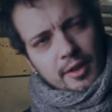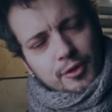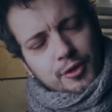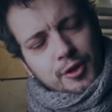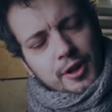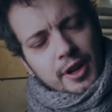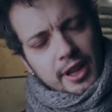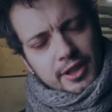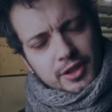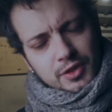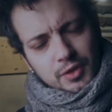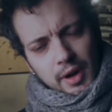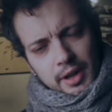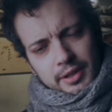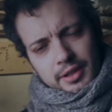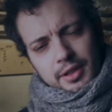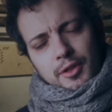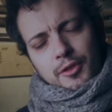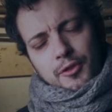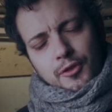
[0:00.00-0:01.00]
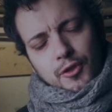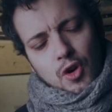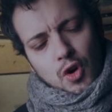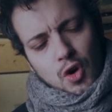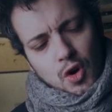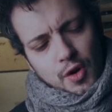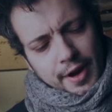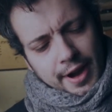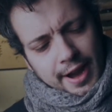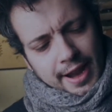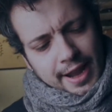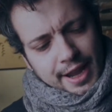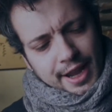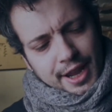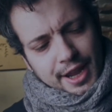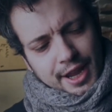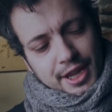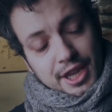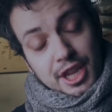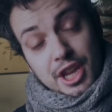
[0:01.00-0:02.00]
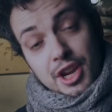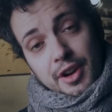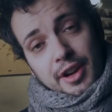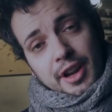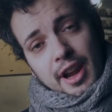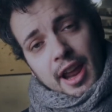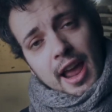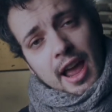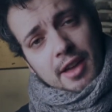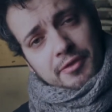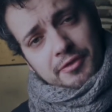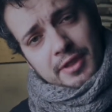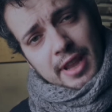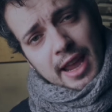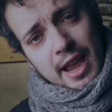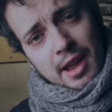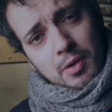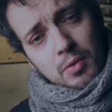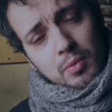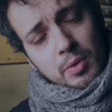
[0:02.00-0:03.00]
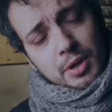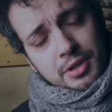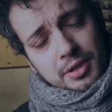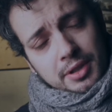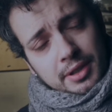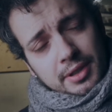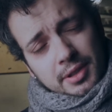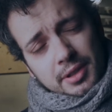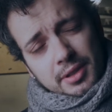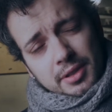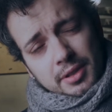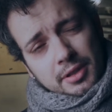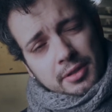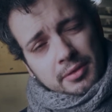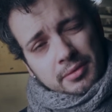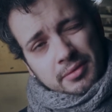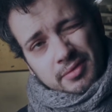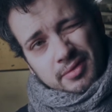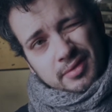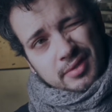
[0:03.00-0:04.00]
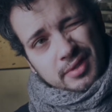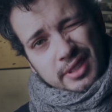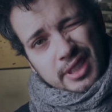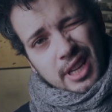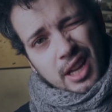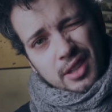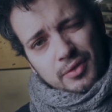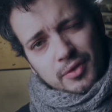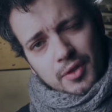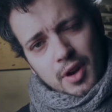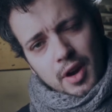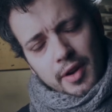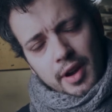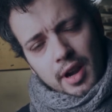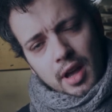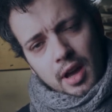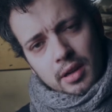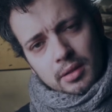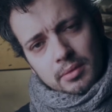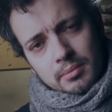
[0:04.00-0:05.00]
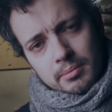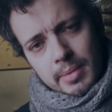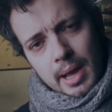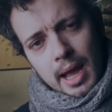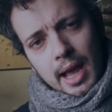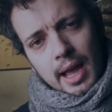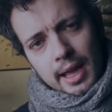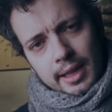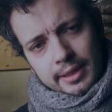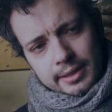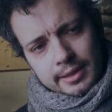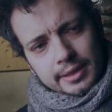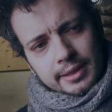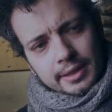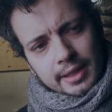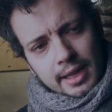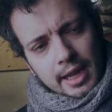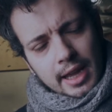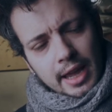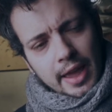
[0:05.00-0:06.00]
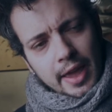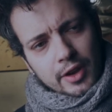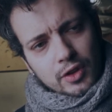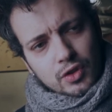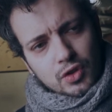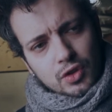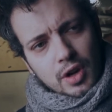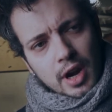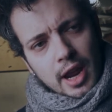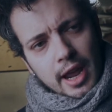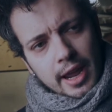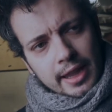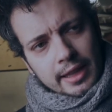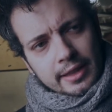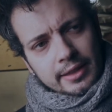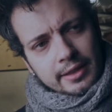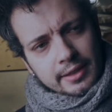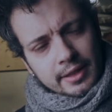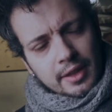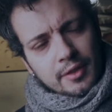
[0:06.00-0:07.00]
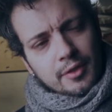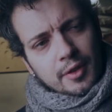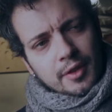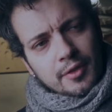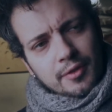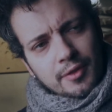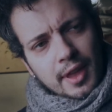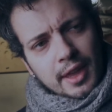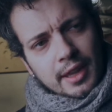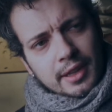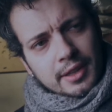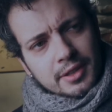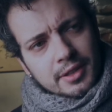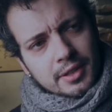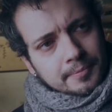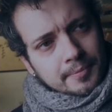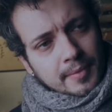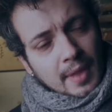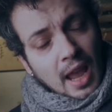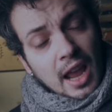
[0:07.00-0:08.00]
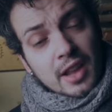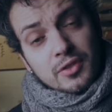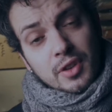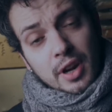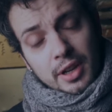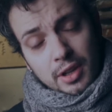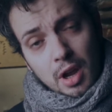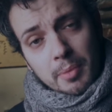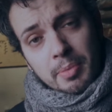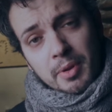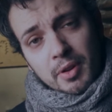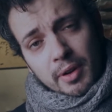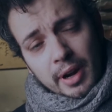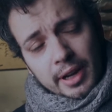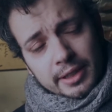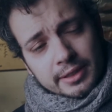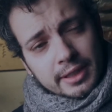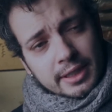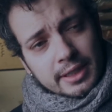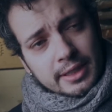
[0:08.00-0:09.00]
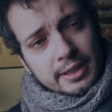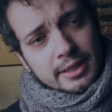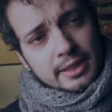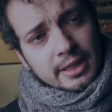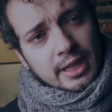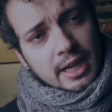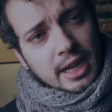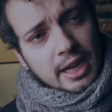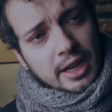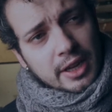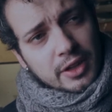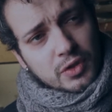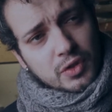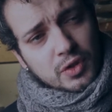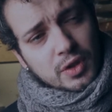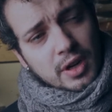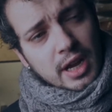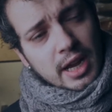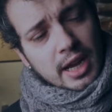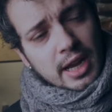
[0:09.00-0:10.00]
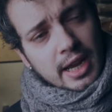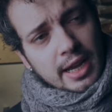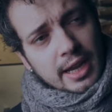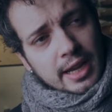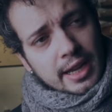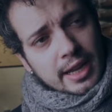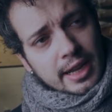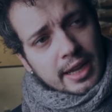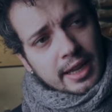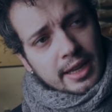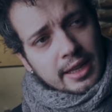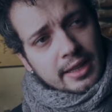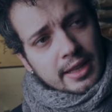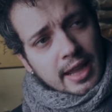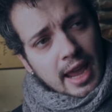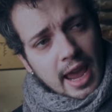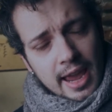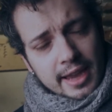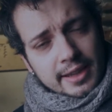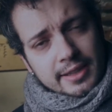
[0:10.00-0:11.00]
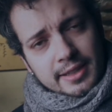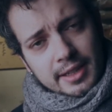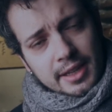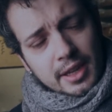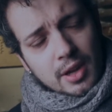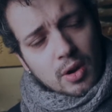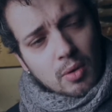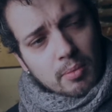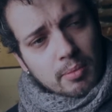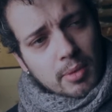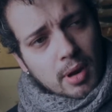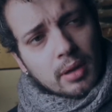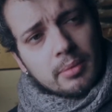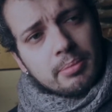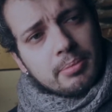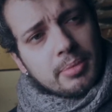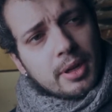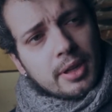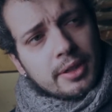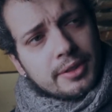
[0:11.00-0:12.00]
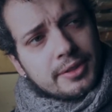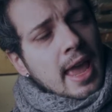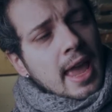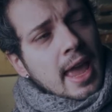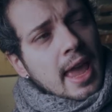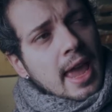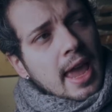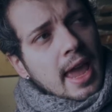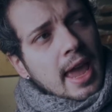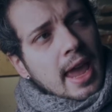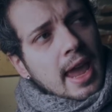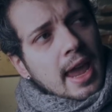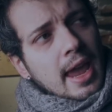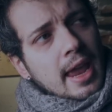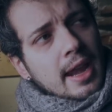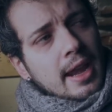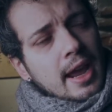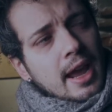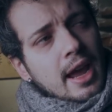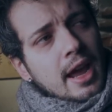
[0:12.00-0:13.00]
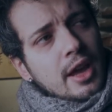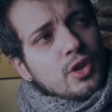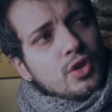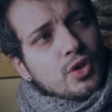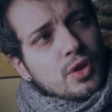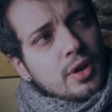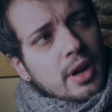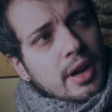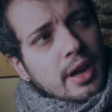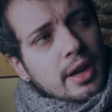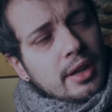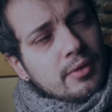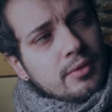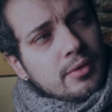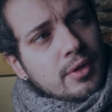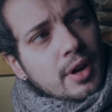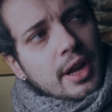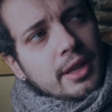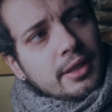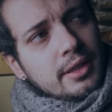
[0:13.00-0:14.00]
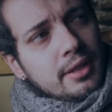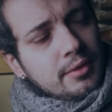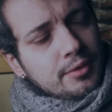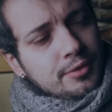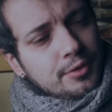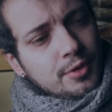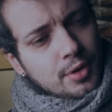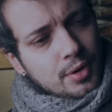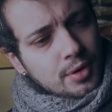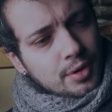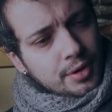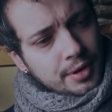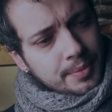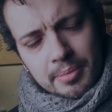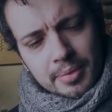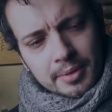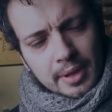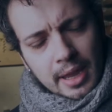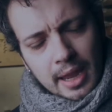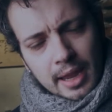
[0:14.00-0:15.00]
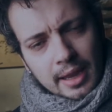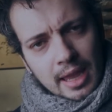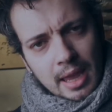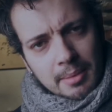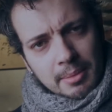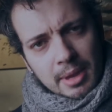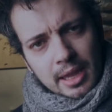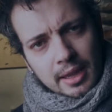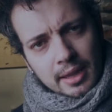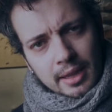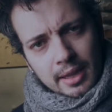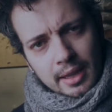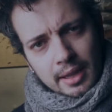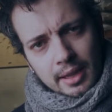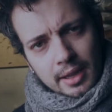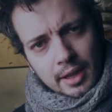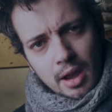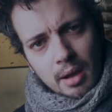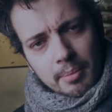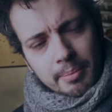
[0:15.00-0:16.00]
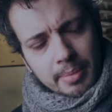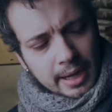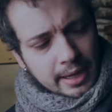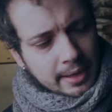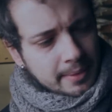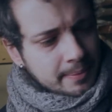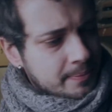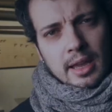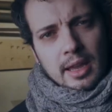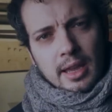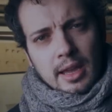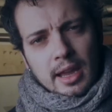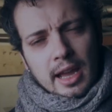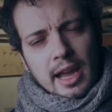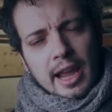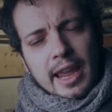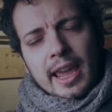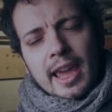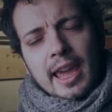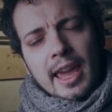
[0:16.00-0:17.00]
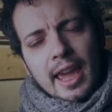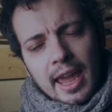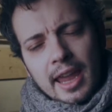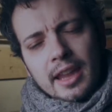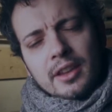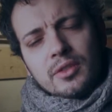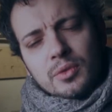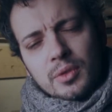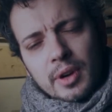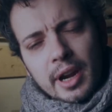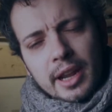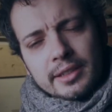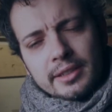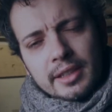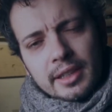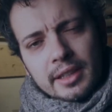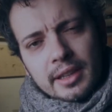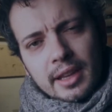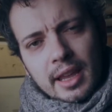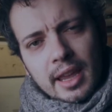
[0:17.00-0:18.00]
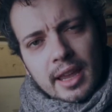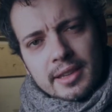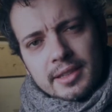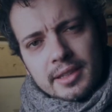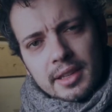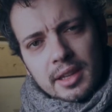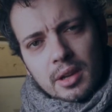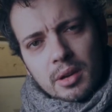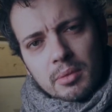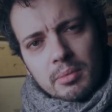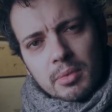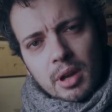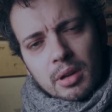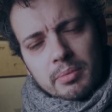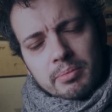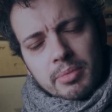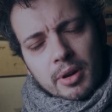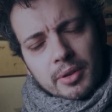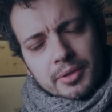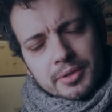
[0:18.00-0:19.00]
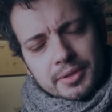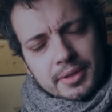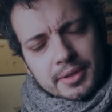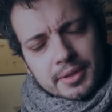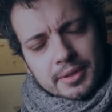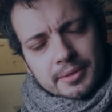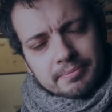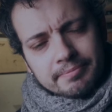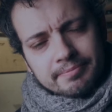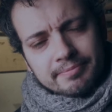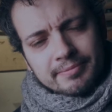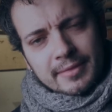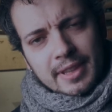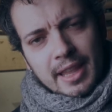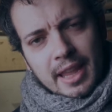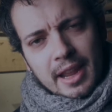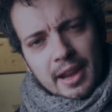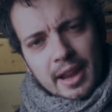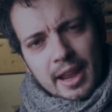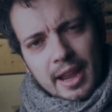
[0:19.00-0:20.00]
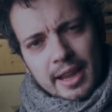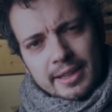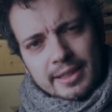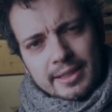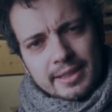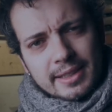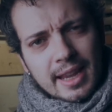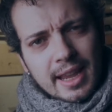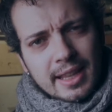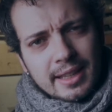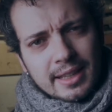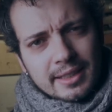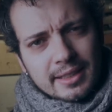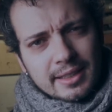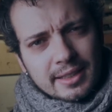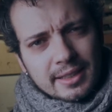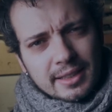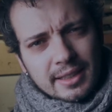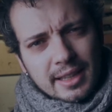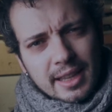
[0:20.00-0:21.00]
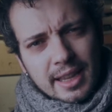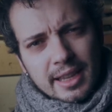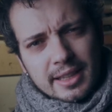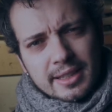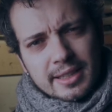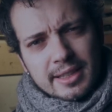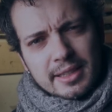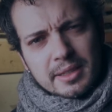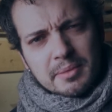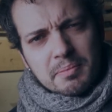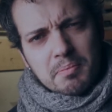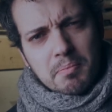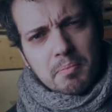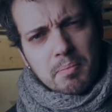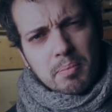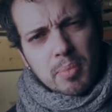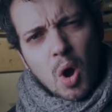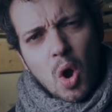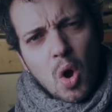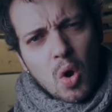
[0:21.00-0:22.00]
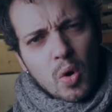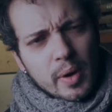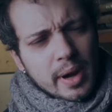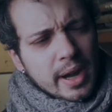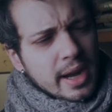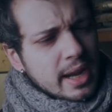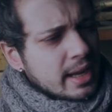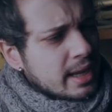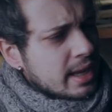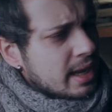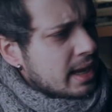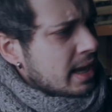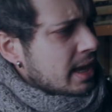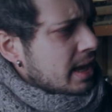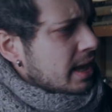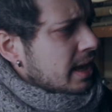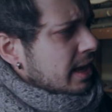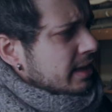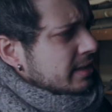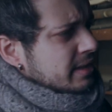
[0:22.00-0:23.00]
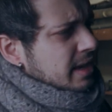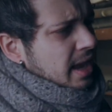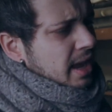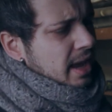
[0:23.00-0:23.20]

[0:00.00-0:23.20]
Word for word: freelance writer for a year and a half now, which is not very long, but I tried different things. I tried copywriting, I tried S E O blog posts, and I tried writing for a gaming uh, company. I hate writing S E O blog posts. There, I said it, it's boring, it's,